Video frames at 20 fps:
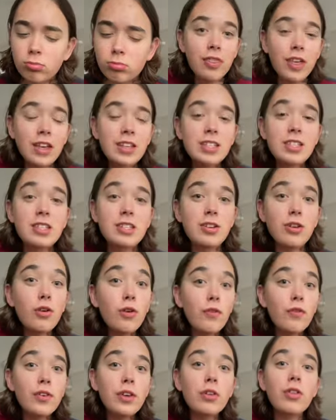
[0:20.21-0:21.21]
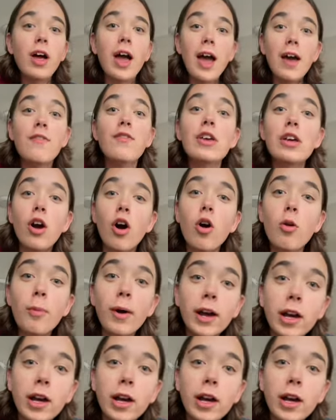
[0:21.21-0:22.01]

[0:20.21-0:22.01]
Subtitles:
they still feel heavy. Oh my